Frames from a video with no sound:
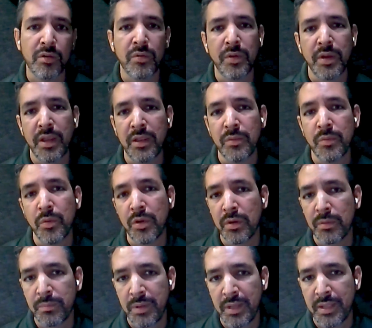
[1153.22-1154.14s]
create
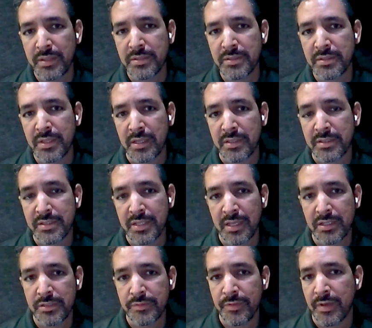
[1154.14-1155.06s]
work plans that
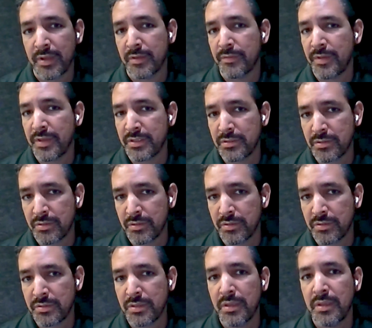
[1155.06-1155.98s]
satisfy
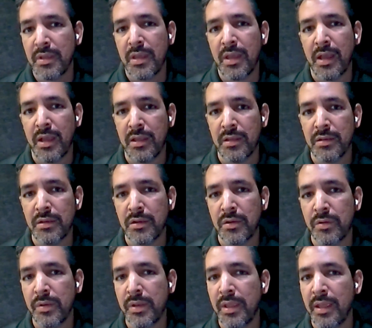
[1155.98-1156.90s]
investors and
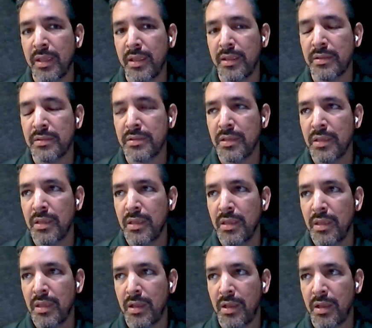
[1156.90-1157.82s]
create
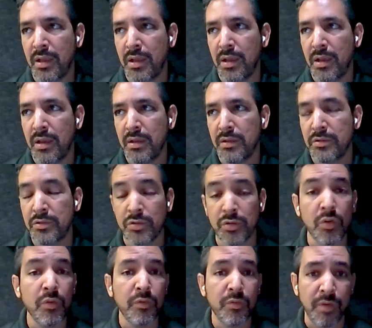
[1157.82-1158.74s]

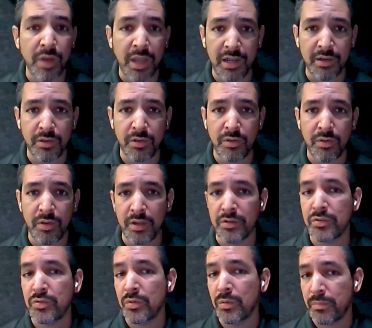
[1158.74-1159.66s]
true value
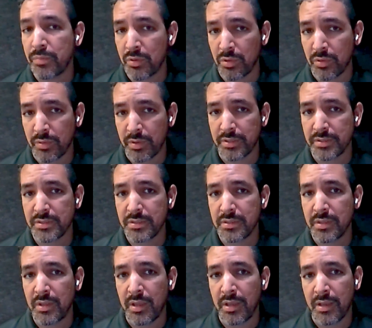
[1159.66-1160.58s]
and true
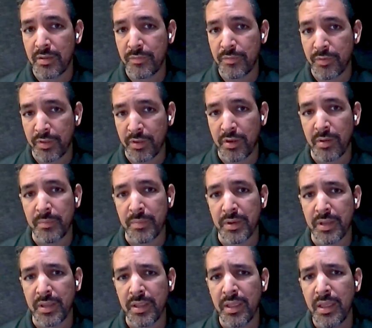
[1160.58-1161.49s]
progress for the
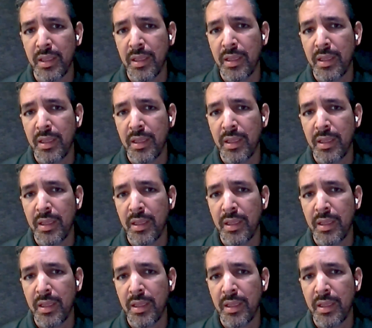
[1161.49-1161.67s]
company.